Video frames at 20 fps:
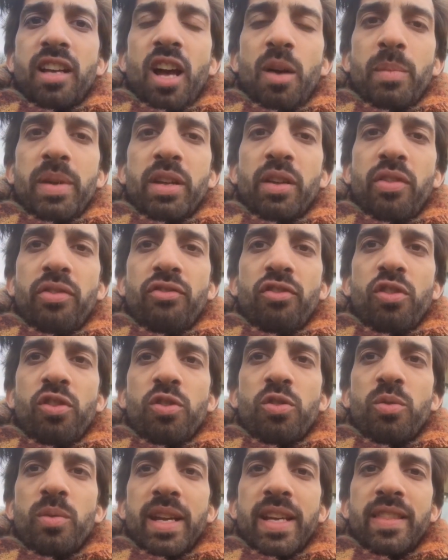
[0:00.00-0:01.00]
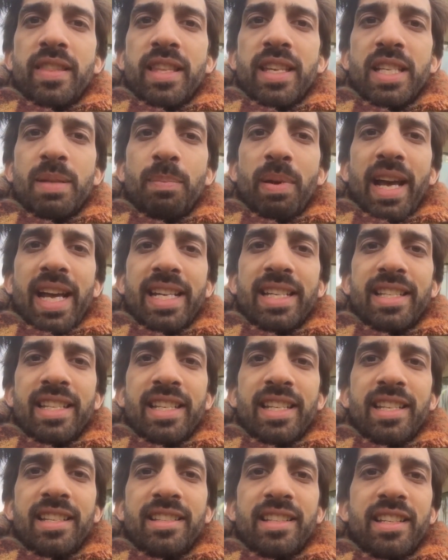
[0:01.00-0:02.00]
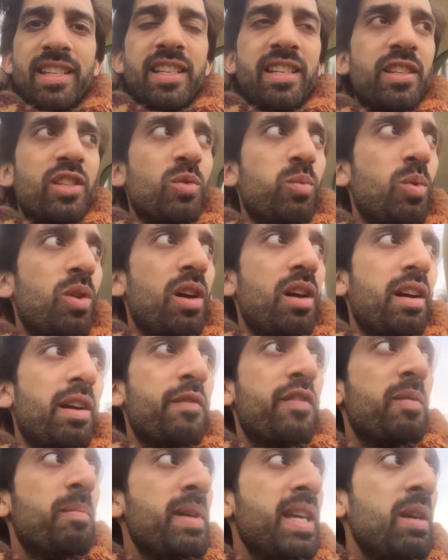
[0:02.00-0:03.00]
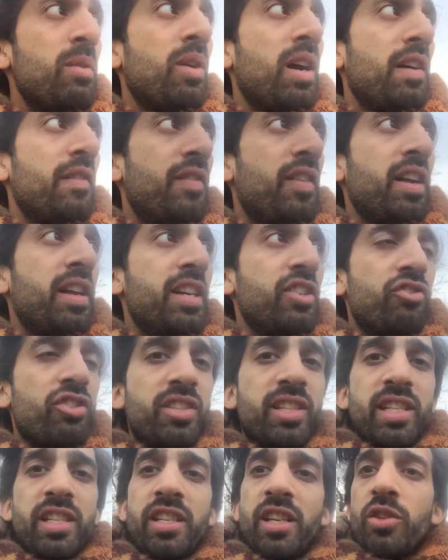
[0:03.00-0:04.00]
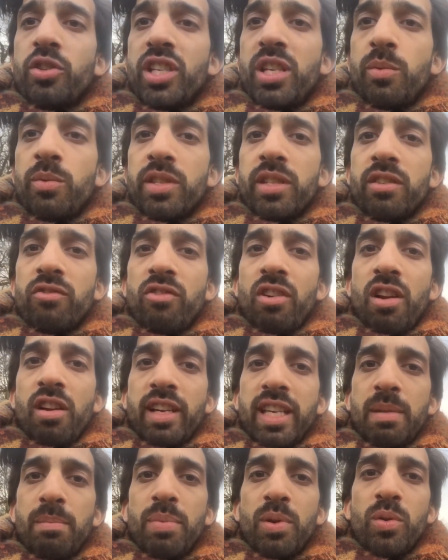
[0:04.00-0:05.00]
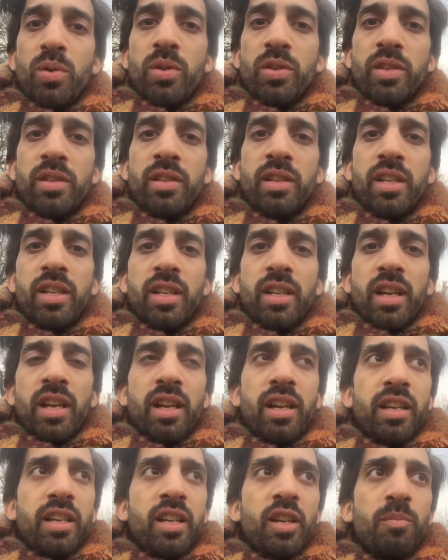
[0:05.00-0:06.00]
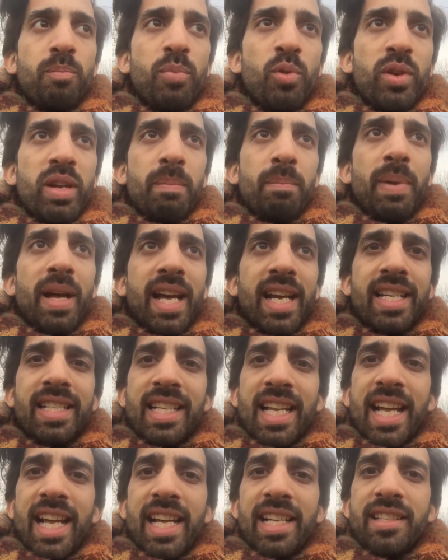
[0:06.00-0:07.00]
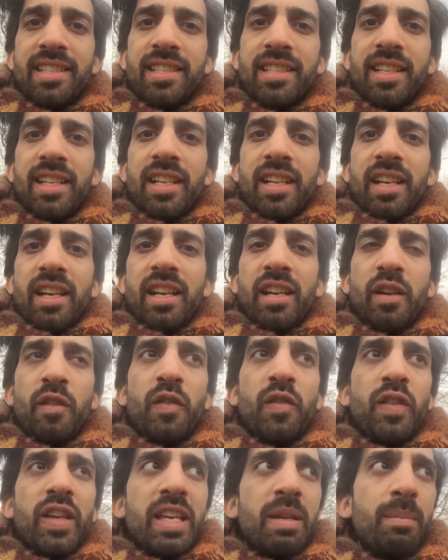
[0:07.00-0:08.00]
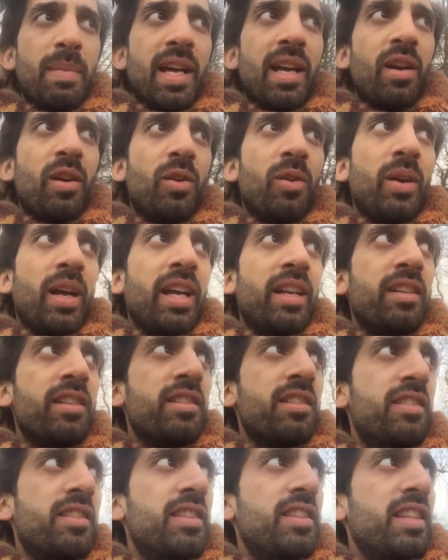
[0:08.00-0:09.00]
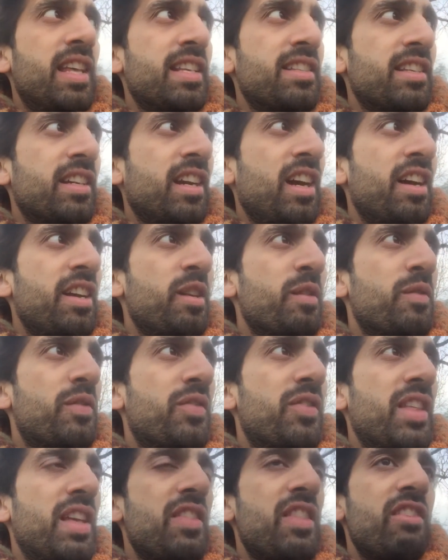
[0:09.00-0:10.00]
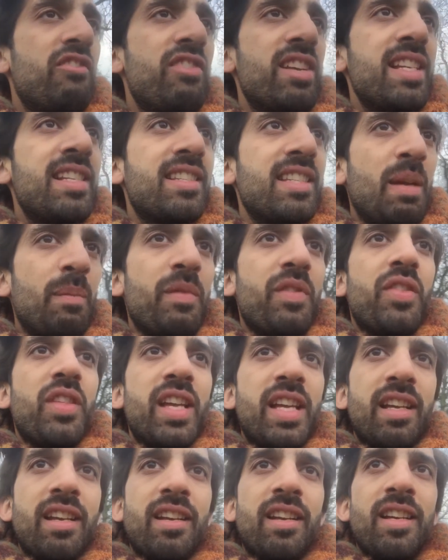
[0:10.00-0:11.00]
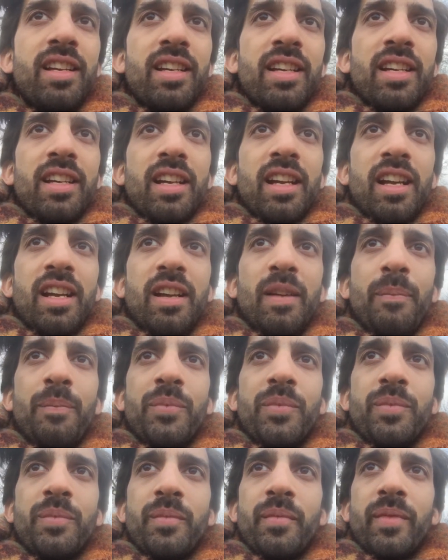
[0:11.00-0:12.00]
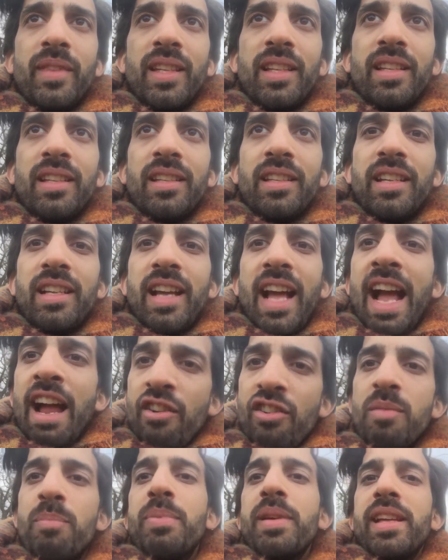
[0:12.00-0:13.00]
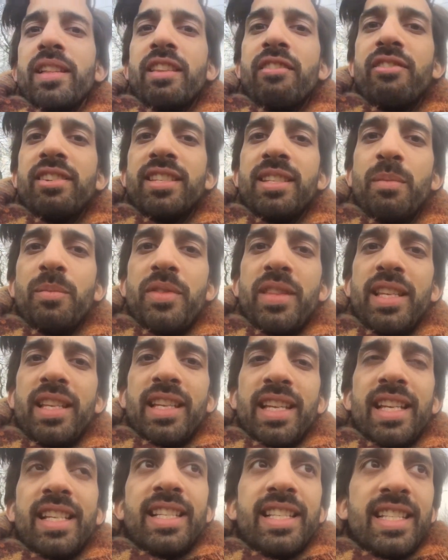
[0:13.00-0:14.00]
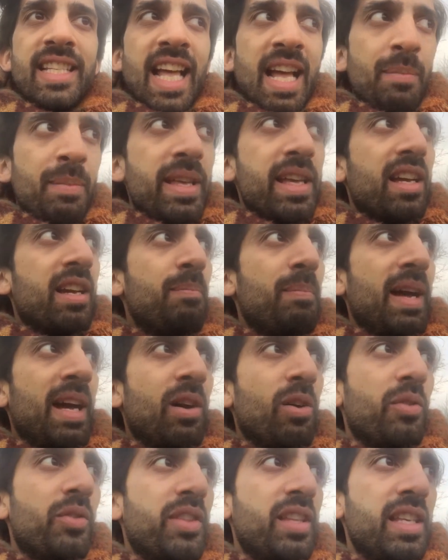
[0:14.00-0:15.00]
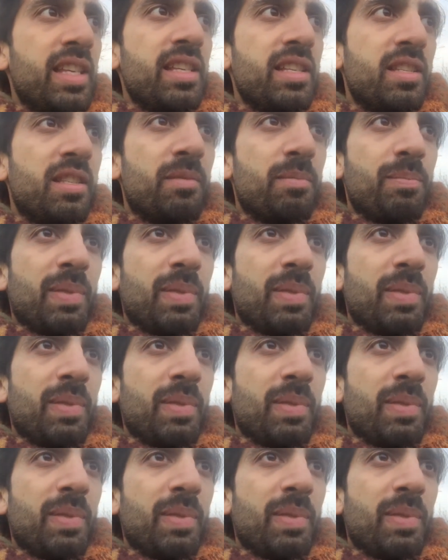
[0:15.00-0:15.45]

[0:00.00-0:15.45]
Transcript: coming through in these paintings and in this work. And for me, what I find interesting, you know, she was an Iraqi-born, uh, you know, born in Baghdad, uh, female, and there's a kind of there is something. Um, Arabic. There is something Islamic about these